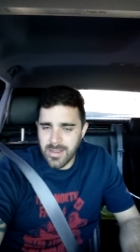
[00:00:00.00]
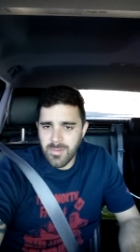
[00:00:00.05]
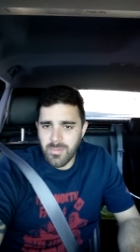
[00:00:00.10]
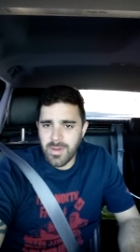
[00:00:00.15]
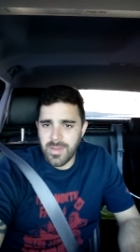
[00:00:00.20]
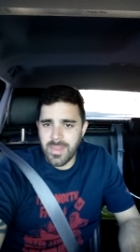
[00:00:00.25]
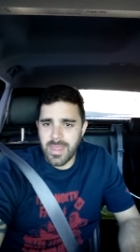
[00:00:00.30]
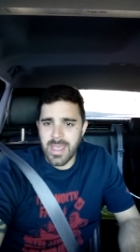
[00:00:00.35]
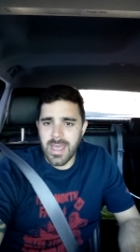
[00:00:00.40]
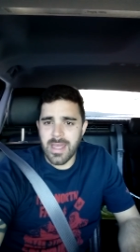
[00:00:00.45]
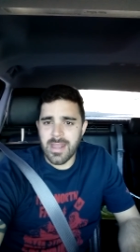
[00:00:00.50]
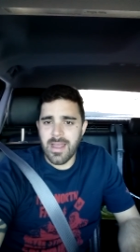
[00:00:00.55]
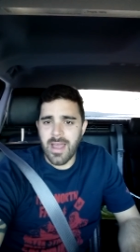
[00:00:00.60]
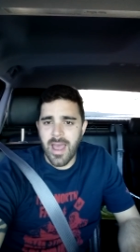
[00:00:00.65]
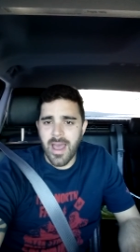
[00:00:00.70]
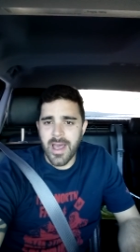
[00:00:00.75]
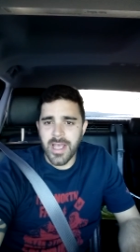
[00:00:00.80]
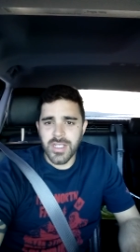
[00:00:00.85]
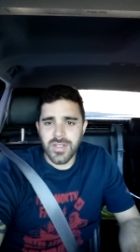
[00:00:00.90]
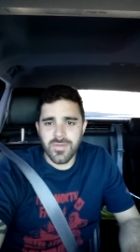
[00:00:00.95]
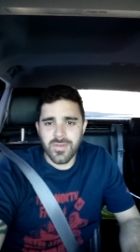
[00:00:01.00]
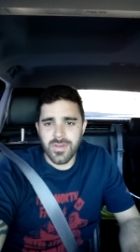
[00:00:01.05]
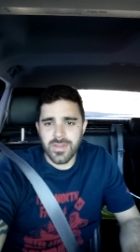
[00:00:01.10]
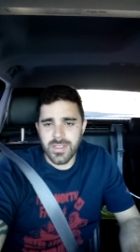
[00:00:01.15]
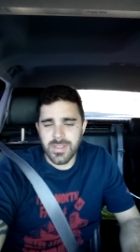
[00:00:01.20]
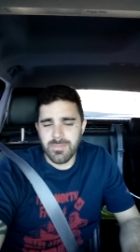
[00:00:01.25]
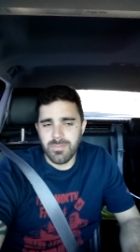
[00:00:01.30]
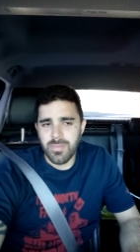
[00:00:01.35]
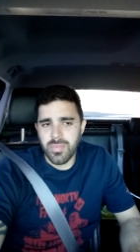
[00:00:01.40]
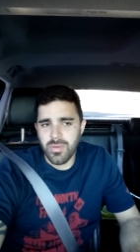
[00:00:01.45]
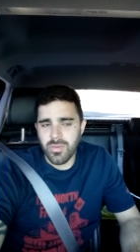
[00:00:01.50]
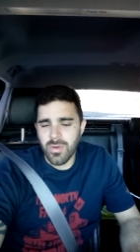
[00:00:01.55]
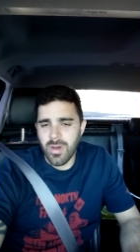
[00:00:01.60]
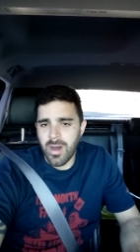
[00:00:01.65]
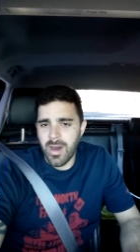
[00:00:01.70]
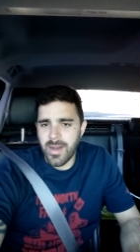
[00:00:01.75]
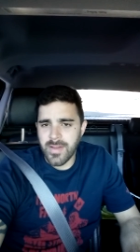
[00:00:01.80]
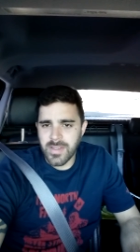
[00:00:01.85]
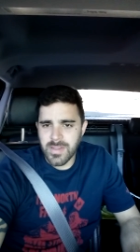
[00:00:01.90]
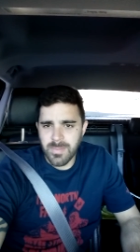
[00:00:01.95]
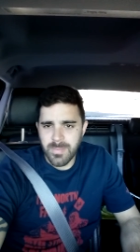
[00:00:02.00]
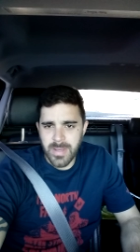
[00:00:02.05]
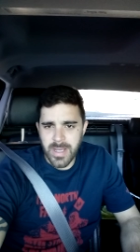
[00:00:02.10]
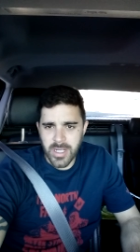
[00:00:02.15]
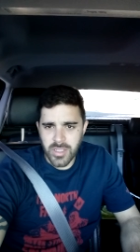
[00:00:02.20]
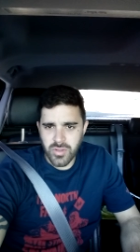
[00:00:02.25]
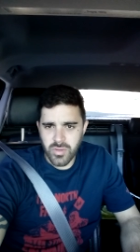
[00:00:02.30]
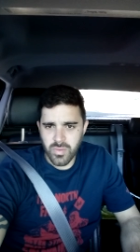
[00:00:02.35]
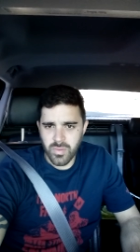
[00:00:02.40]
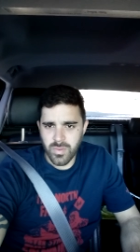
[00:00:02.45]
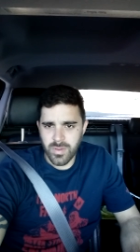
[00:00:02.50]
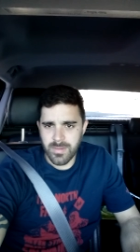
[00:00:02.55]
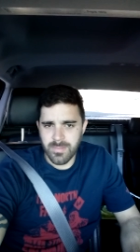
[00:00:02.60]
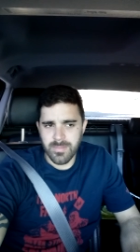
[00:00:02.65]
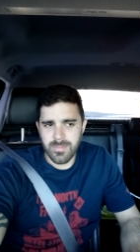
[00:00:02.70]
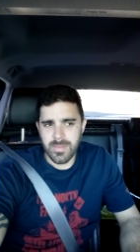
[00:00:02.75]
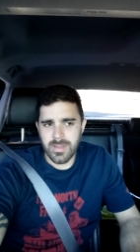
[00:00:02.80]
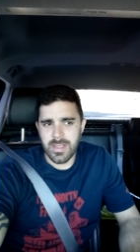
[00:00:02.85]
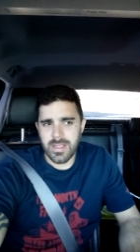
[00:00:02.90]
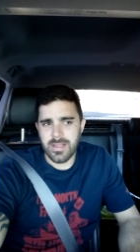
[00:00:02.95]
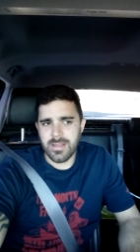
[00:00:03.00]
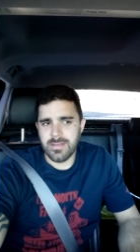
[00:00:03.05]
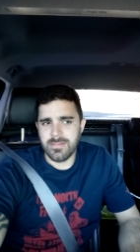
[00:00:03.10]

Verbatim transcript: When they had asked for this broad spectrum,